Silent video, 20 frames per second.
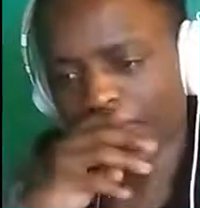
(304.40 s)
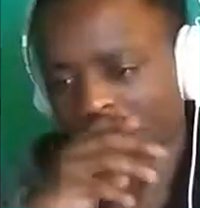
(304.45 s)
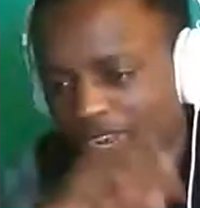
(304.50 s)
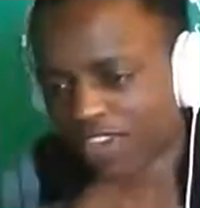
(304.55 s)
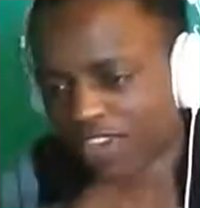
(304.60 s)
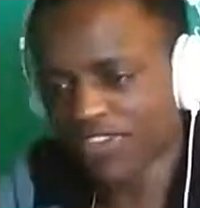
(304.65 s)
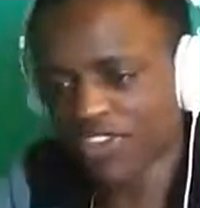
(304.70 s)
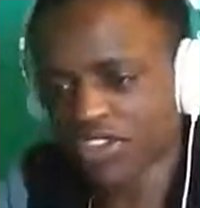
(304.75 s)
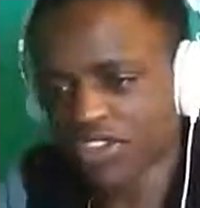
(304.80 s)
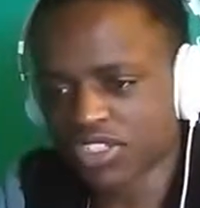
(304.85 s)
it
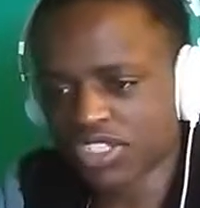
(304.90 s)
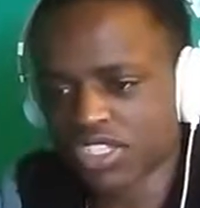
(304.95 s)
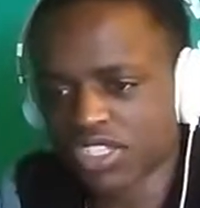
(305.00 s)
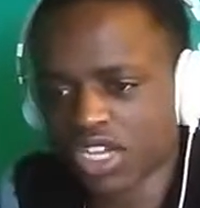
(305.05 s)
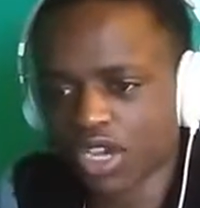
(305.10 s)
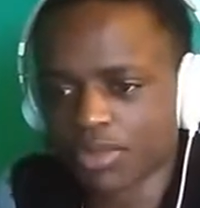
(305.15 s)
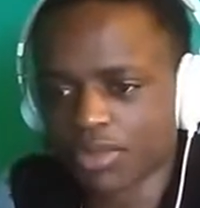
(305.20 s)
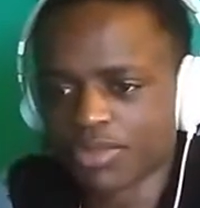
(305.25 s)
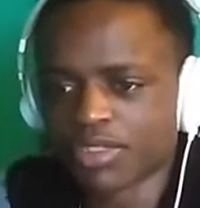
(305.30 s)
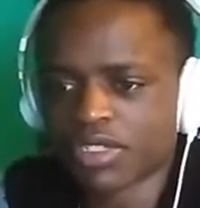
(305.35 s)
a few
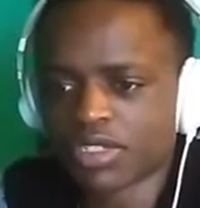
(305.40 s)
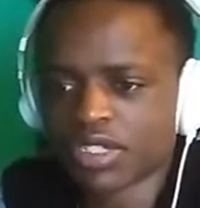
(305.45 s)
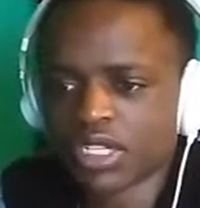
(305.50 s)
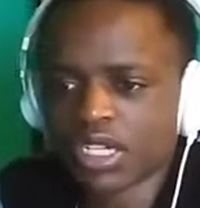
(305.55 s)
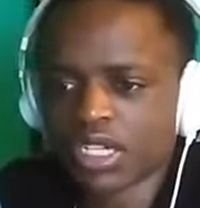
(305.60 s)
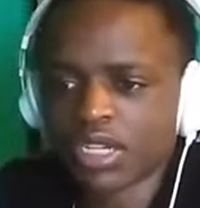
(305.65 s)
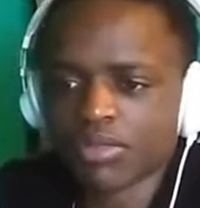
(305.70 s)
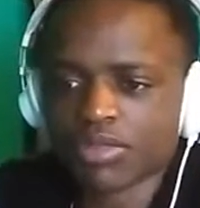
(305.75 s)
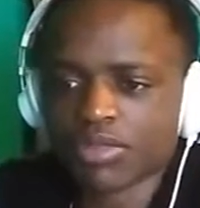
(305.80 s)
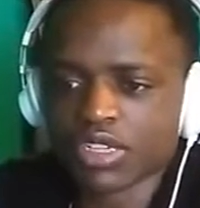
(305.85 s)
subs,
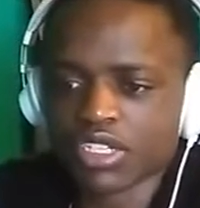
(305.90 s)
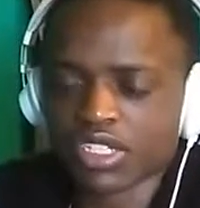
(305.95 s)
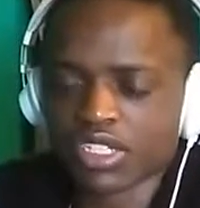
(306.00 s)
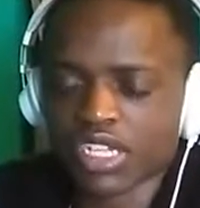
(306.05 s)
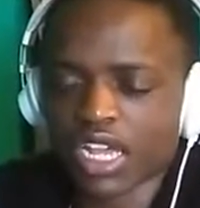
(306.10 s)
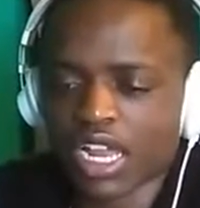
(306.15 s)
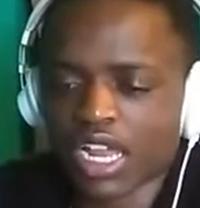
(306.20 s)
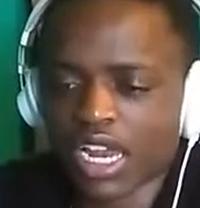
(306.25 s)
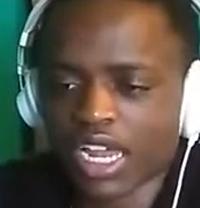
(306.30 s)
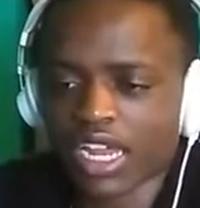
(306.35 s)
because
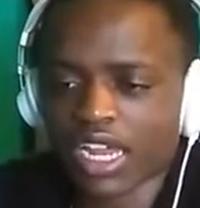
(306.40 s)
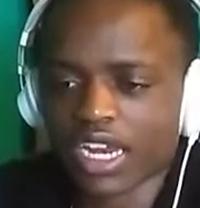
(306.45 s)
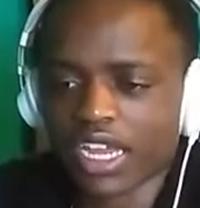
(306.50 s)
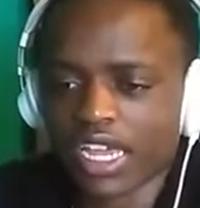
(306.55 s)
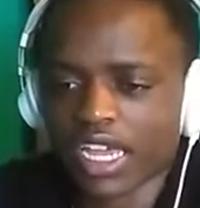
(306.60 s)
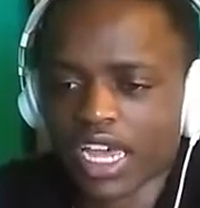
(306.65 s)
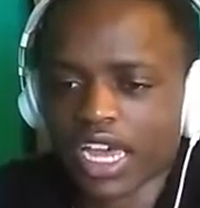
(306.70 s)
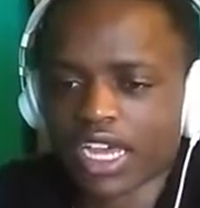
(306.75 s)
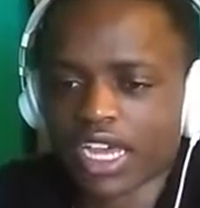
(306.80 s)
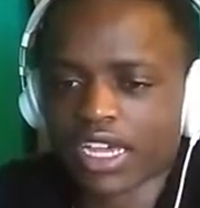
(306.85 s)

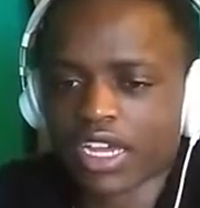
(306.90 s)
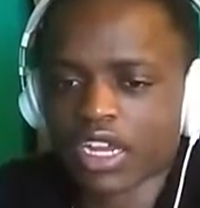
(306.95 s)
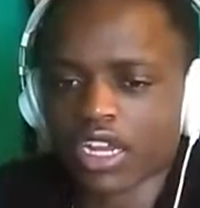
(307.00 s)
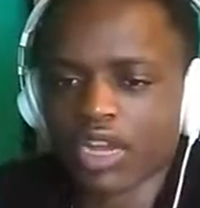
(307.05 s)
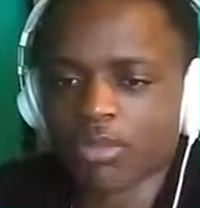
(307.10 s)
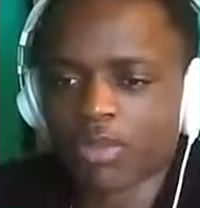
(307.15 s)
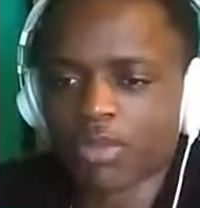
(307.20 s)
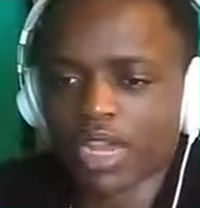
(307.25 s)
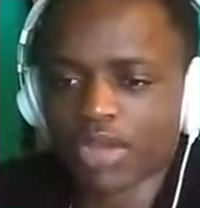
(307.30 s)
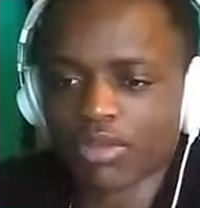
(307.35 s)
clearly I
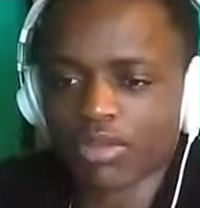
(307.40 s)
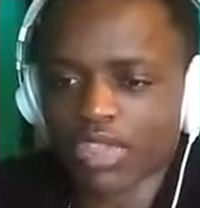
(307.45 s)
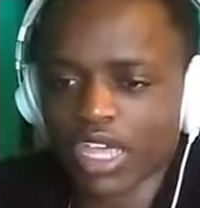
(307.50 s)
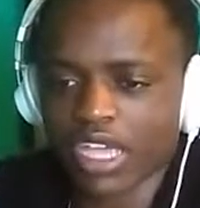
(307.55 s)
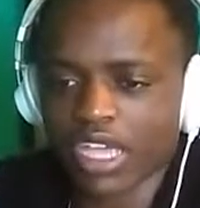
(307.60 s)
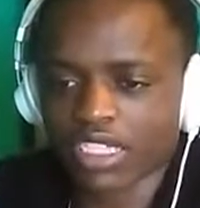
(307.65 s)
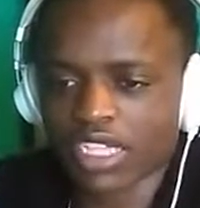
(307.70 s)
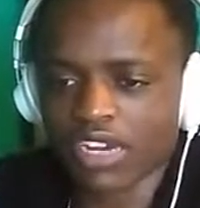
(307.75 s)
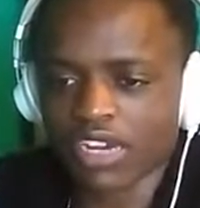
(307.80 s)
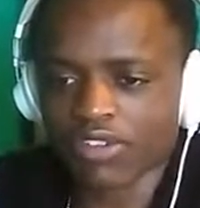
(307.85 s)
cannot play with the
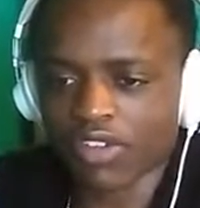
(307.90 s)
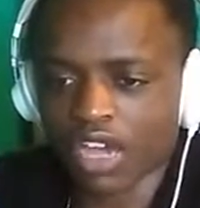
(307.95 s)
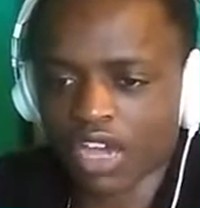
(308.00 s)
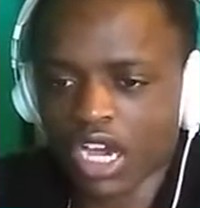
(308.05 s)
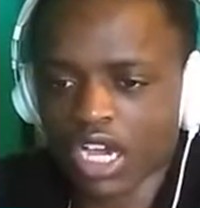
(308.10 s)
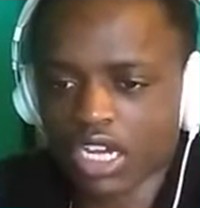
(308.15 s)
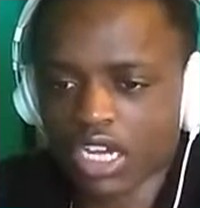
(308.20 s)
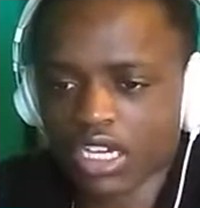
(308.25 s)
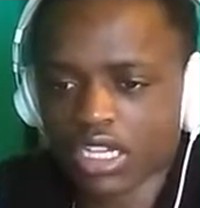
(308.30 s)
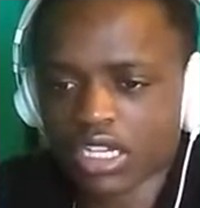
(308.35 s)
guys that I've
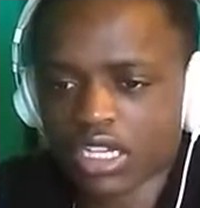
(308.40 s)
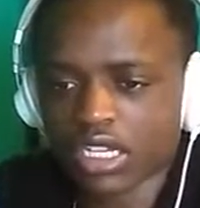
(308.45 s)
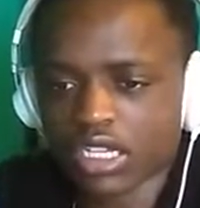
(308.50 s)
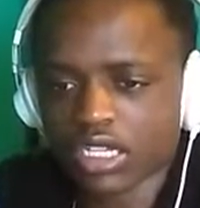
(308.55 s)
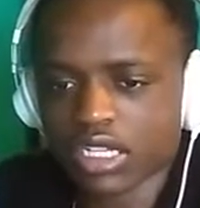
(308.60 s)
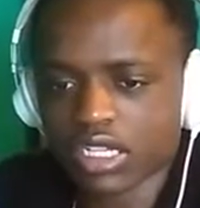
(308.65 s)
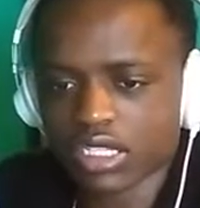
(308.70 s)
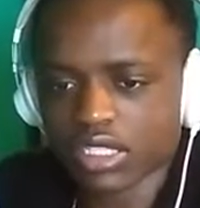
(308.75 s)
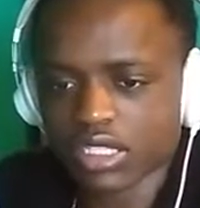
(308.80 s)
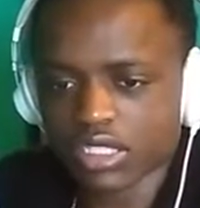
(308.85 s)
got.
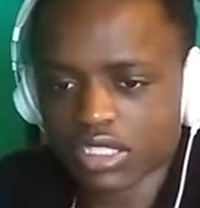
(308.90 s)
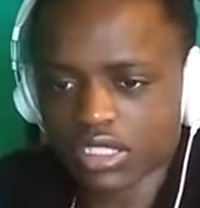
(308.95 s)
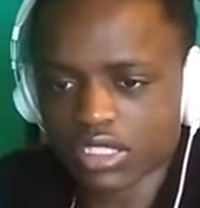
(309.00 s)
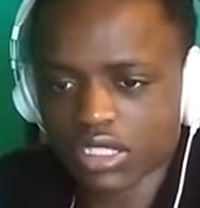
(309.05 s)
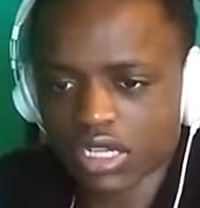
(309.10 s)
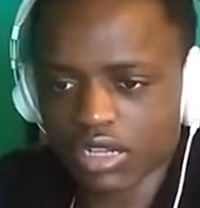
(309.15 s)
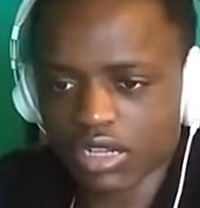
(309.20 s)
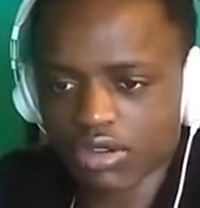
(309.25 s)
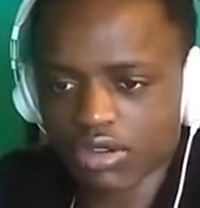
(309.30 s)
So,